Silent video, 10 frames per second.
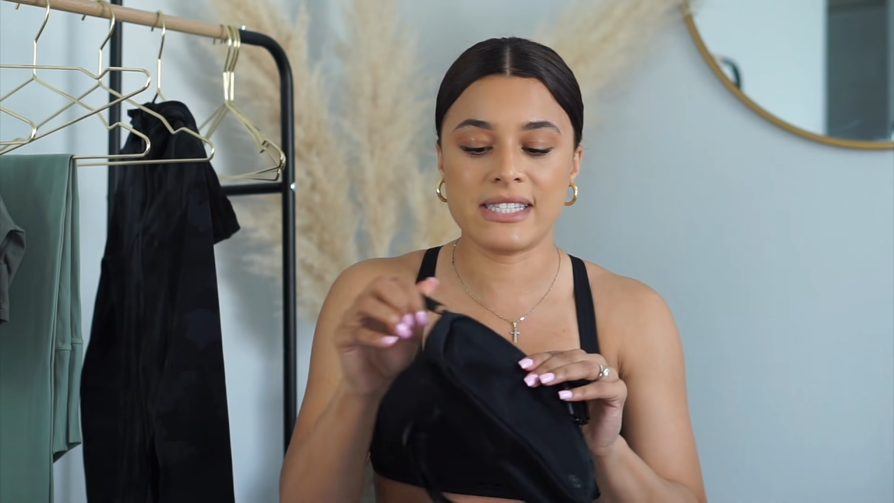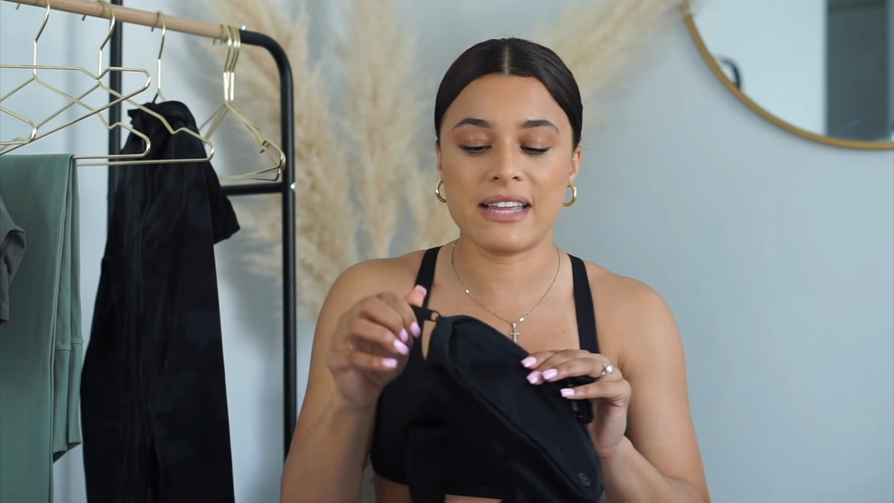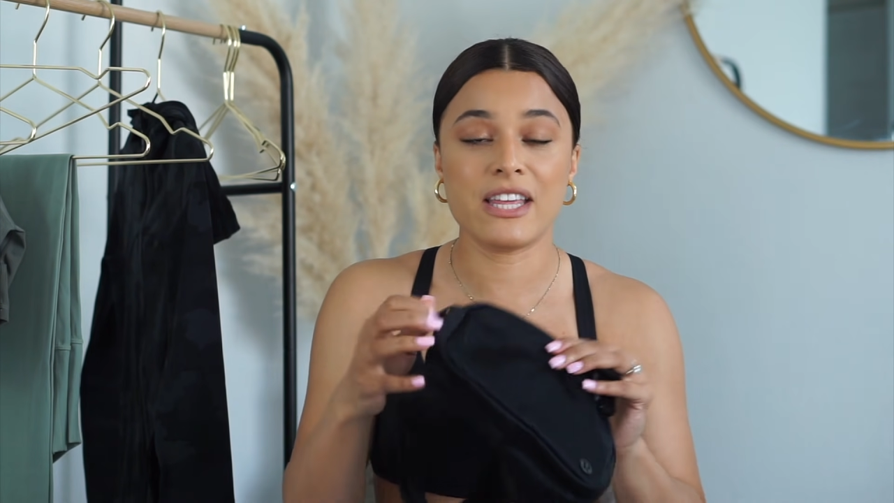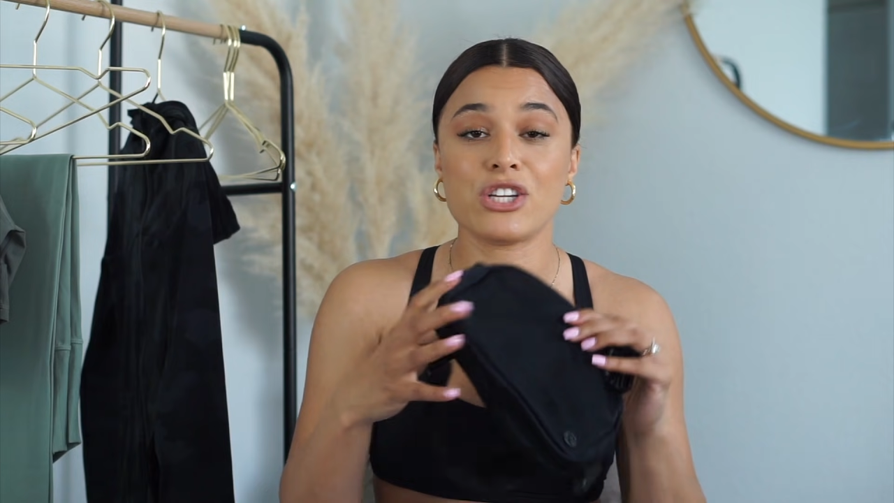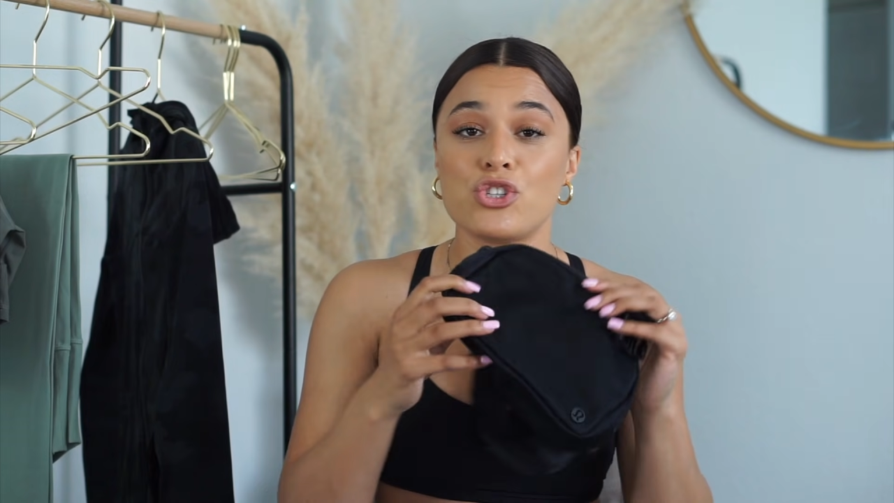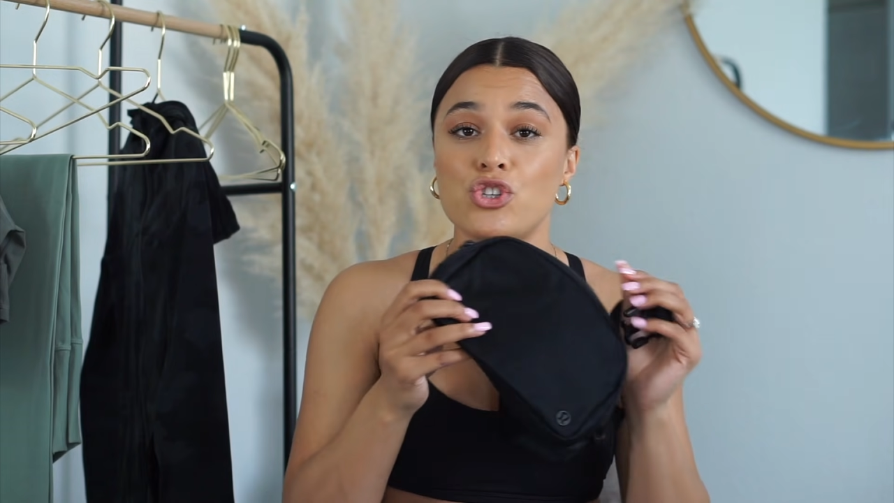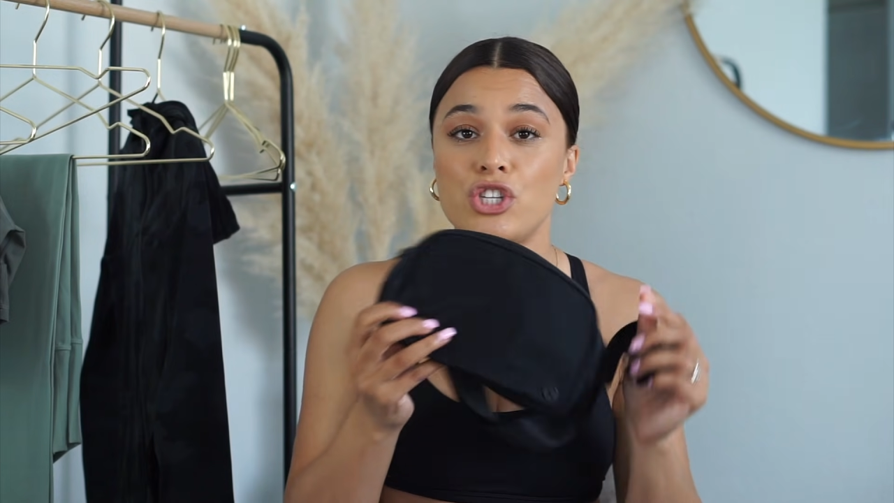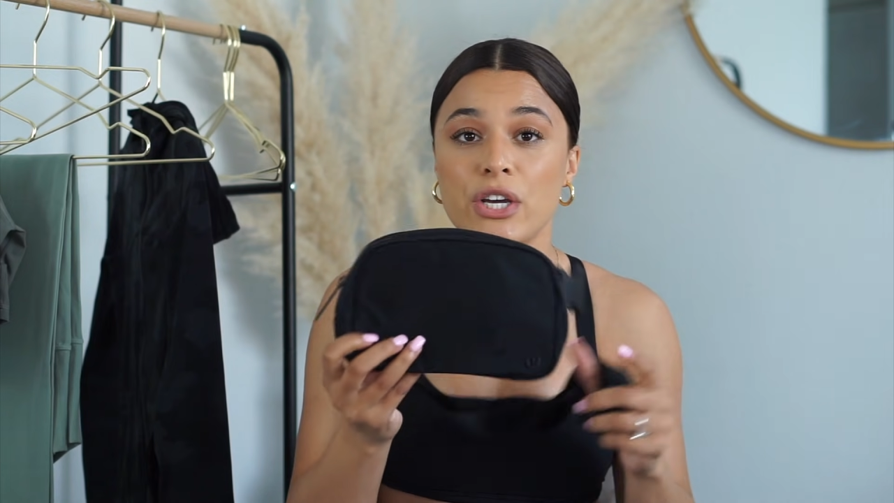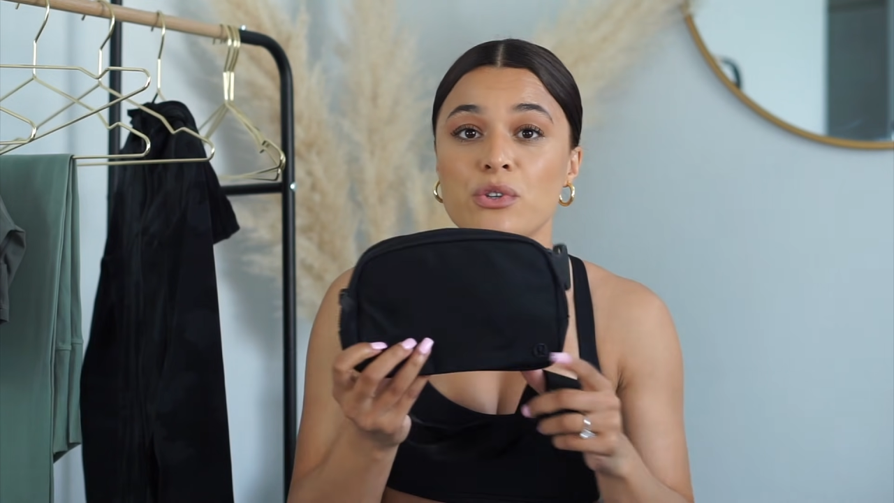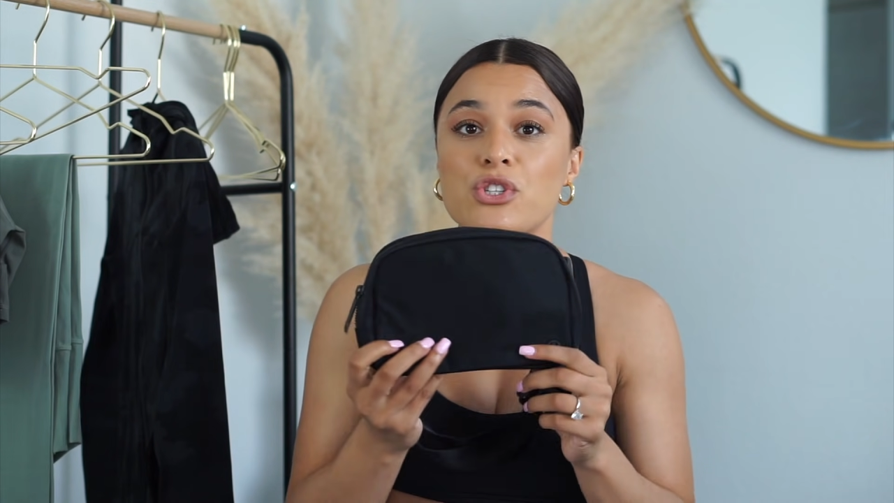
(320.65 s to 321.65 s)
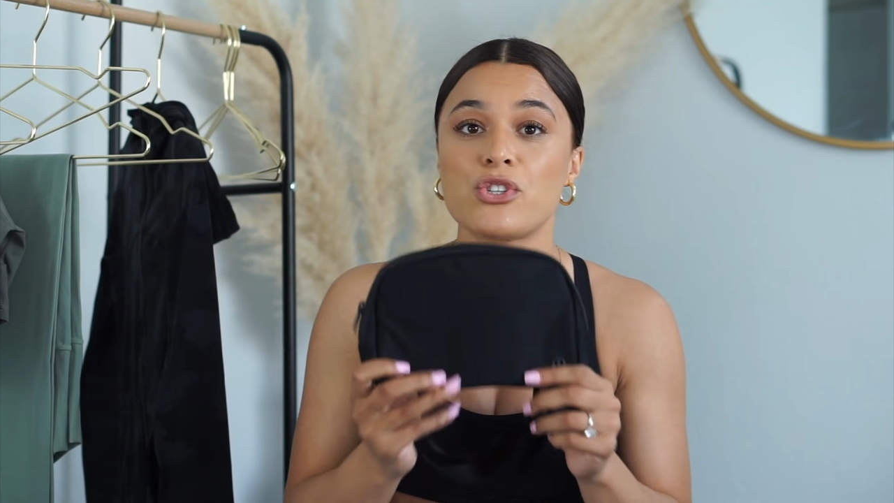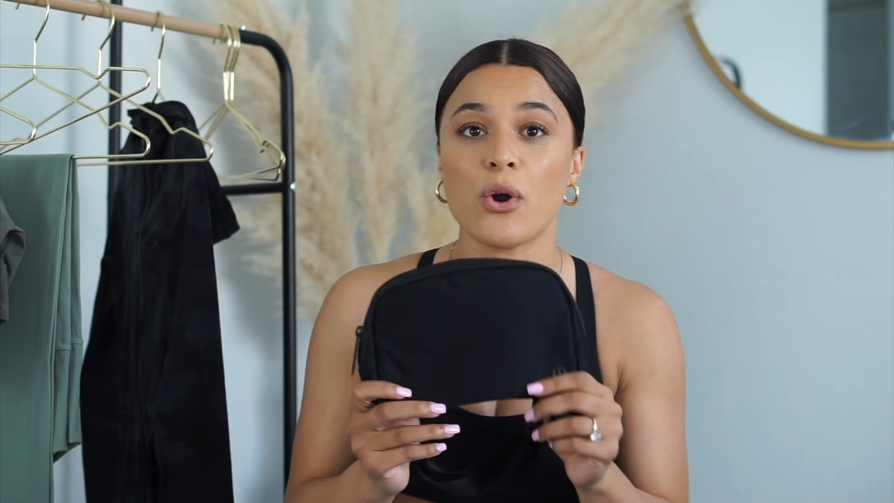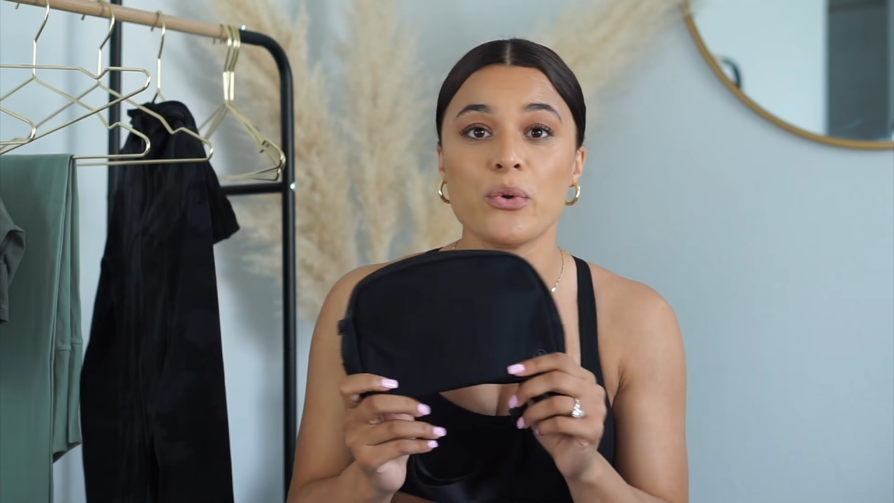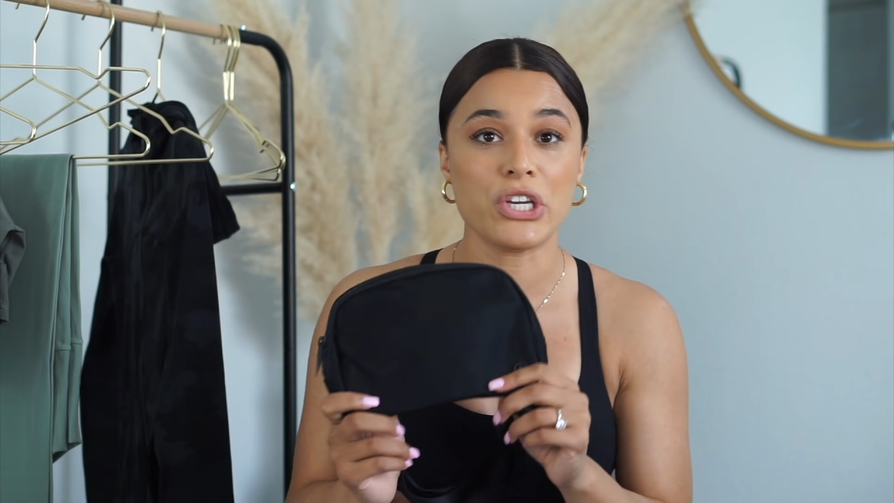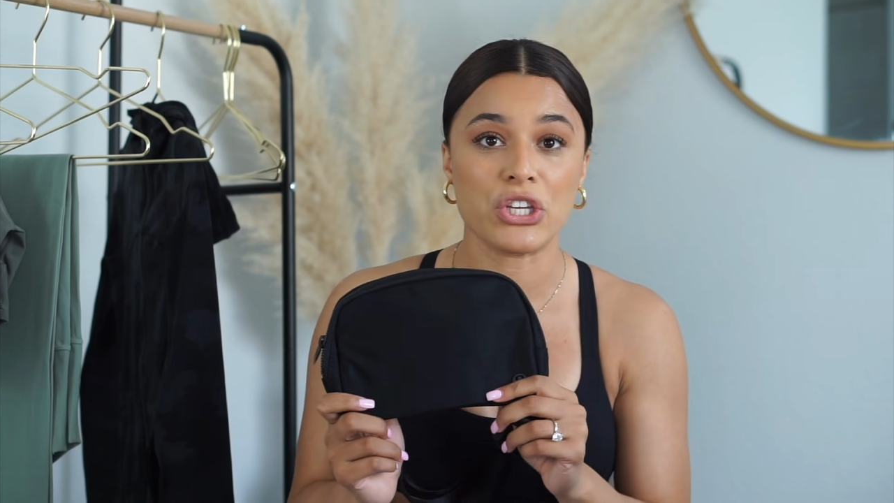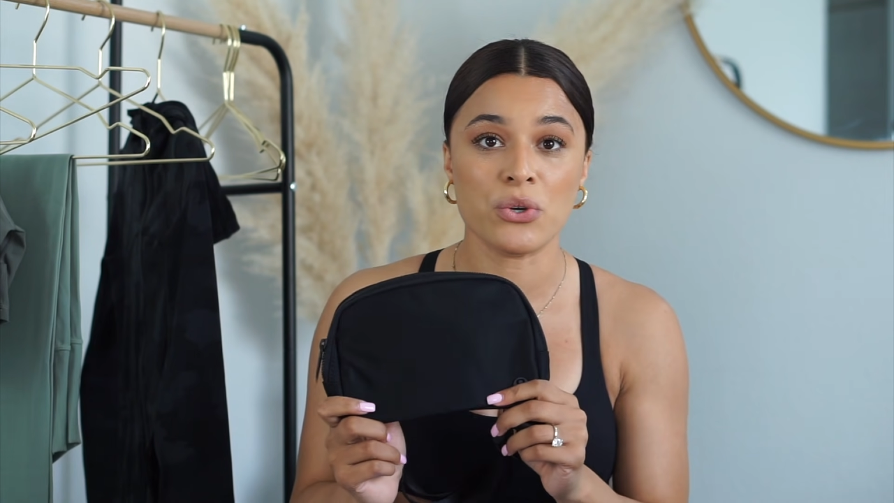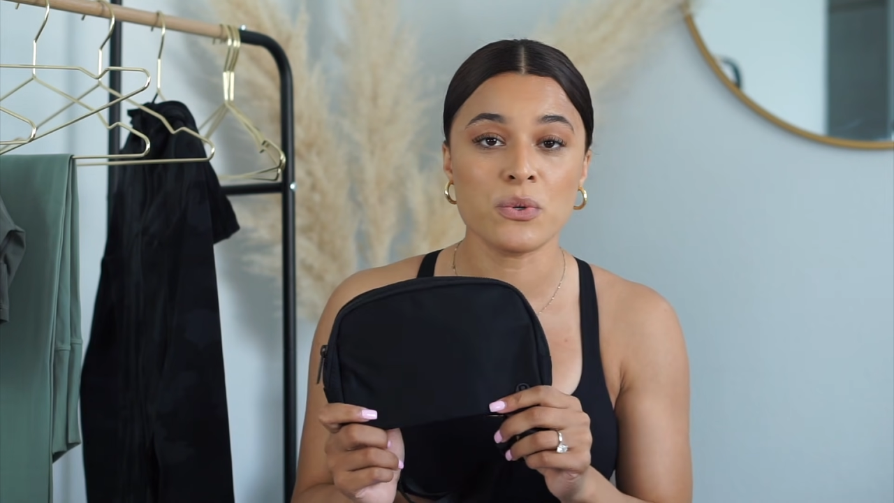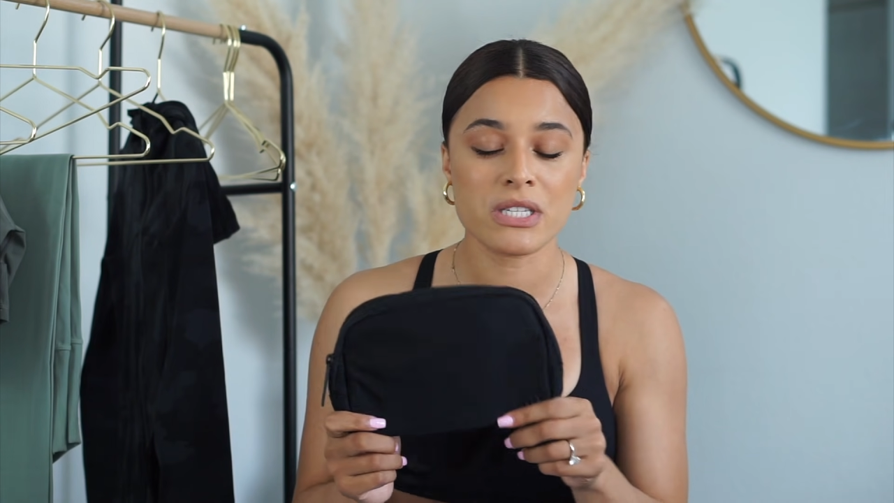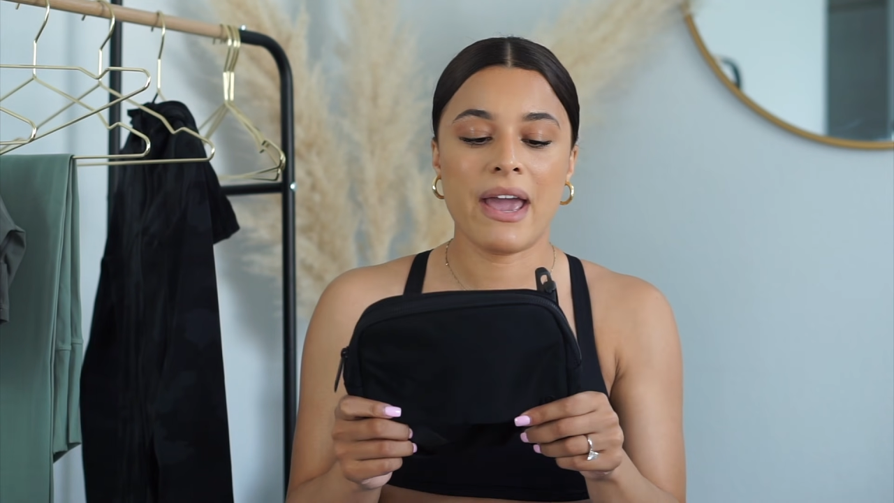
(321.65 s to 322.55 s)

I think it's still so cute.